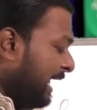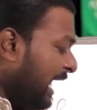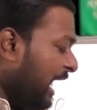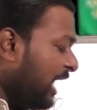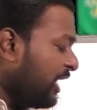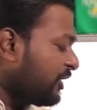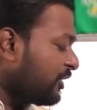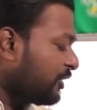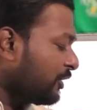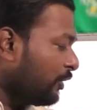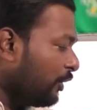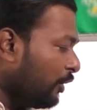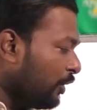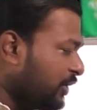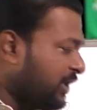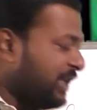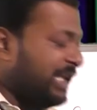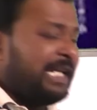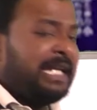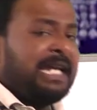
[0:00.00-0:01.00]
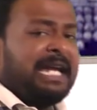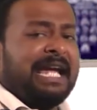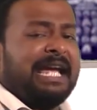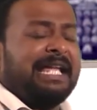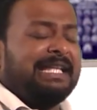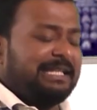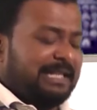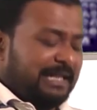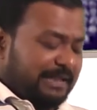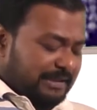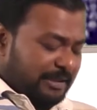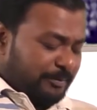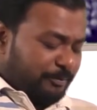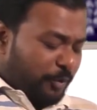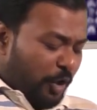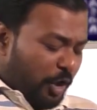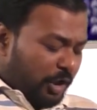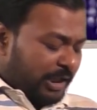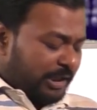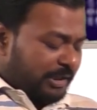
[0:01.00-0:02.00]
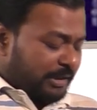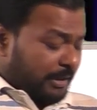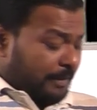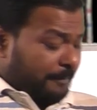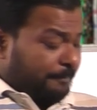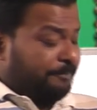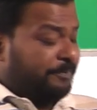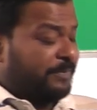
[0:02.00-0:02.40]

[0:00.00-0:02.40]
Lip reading: H rho g. And there is important